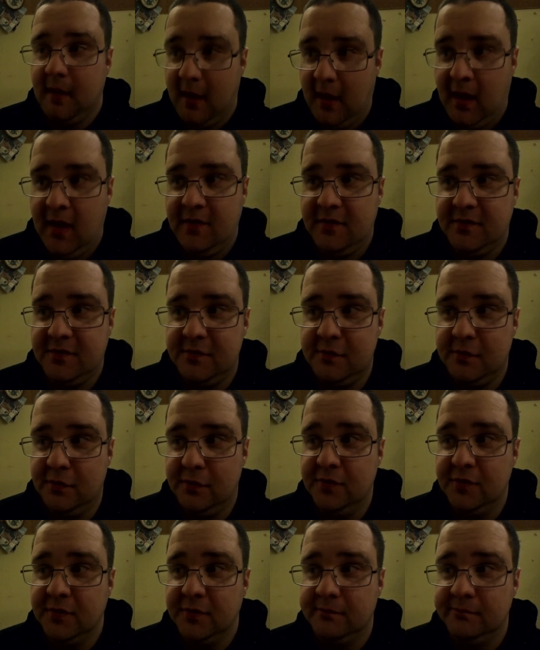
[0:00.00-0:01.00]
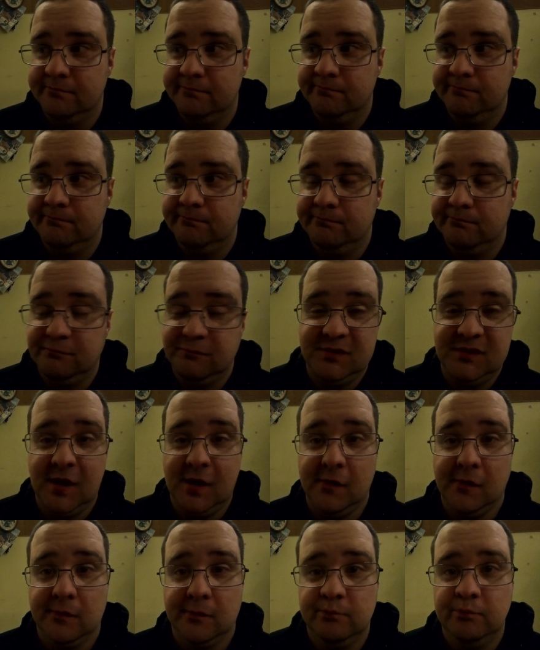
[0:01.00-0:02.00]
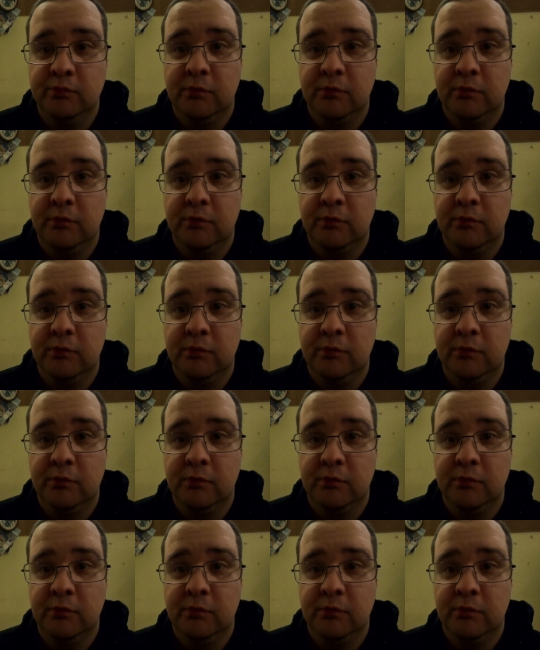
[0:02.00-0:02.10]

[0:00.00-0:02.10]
I just yawned. So,